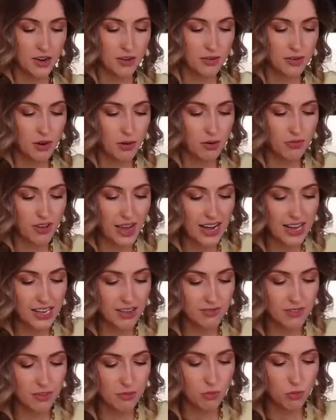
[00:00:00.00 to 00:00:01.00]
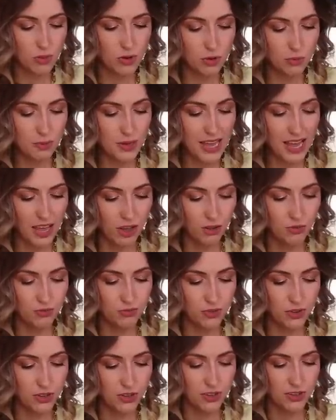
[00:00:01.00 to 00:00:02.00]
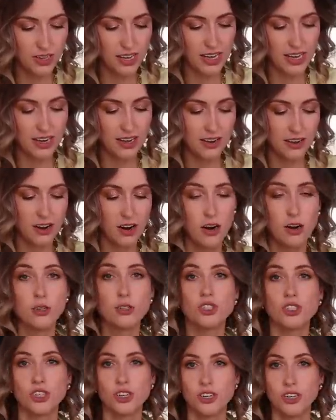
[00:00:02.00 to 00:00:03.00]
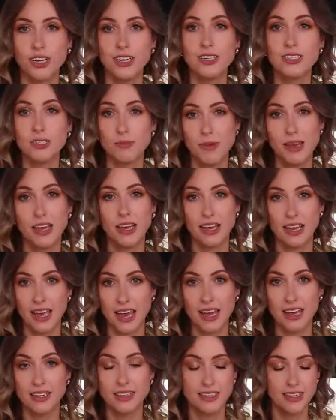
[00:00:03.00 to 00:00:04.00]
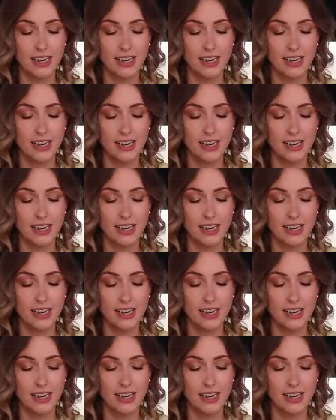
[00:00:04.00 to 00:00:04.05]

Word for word: I don't know if any of them will be helpful in our journey to make a cake